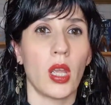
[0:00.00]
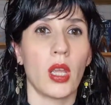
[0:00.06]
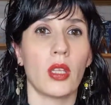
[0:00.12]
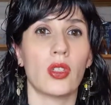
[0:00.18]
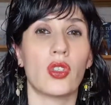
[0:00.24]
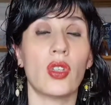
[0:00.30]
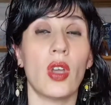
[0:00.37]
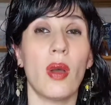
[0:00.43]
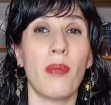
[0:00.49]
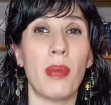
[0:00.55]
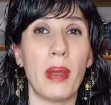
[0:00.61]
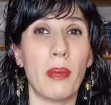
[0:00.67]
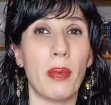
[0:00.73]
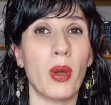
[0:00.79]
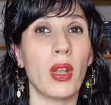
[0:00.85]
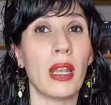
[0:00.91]
Some
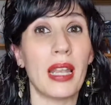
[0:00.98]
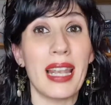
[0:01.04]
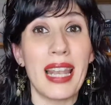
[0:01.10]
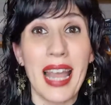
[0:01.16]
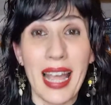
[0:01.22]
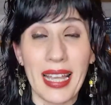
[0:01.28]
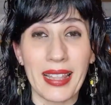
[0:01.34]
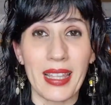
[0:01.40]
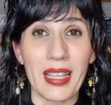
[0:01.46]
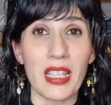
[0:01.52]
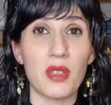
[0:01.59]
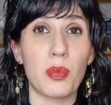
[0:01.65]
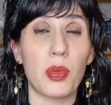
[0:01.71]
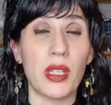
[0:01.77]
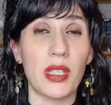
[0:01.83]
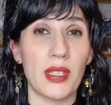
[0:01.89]
people like this
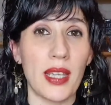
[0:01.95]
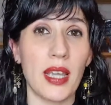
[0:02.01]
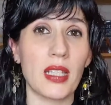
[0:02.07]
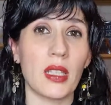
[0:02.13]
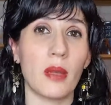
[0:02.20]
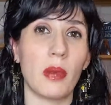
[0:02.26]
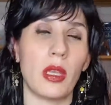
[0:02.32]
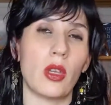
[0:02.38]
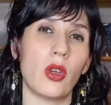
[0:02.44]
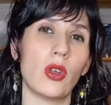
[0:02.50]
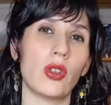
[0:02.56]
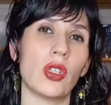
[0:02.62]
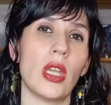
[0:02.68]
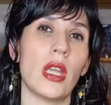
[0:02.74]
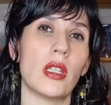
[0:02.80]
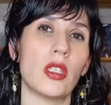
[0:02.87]
precisely
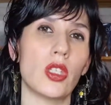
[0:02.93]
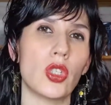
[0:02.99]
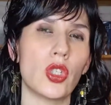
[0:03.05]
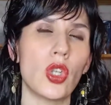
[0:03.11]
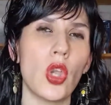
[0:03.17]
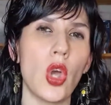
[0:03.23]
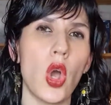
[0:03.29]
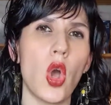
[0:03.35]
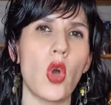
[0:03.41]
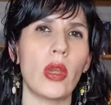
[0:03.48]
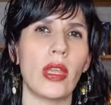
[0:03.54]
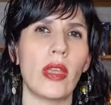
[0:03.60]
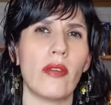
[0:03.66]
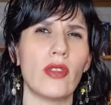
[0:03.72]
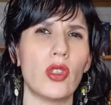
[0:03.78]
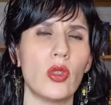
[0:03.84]
because it's slow, it gives